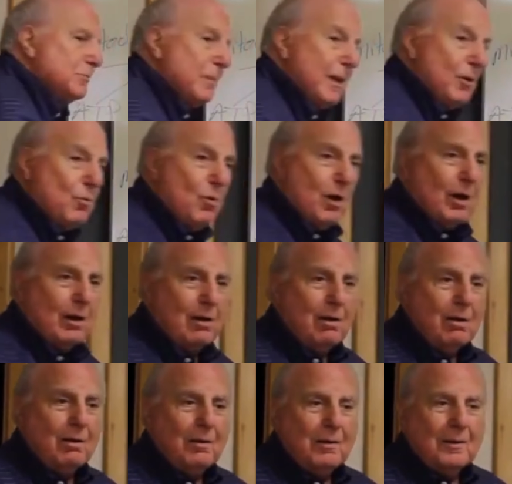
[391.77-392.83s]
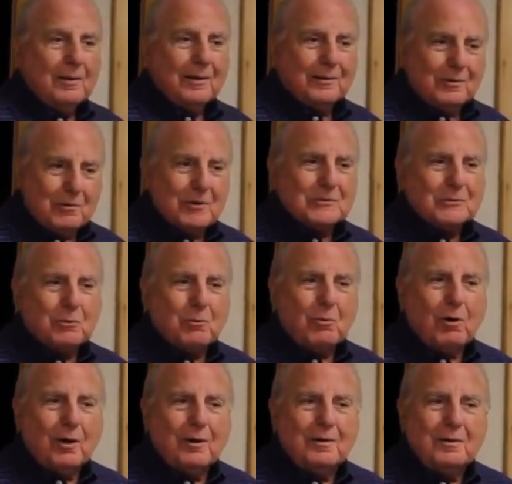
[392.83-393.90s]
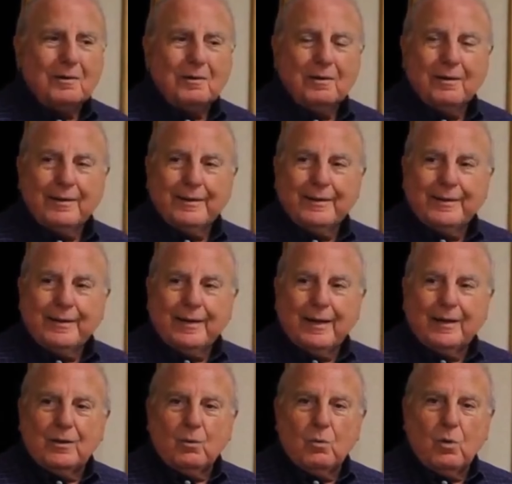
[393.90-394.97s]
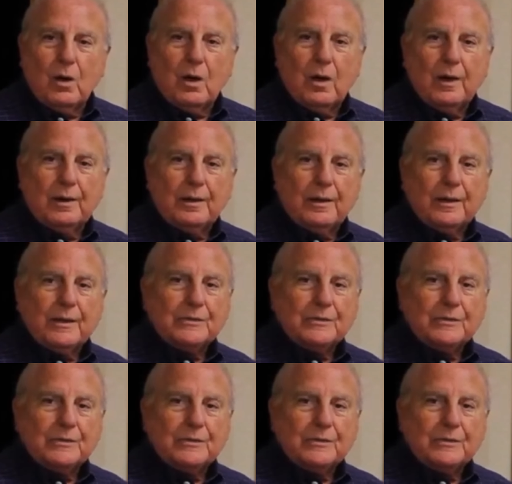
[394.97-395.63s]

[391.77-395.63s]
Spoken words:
must be a 1. And there is a 1. And the 1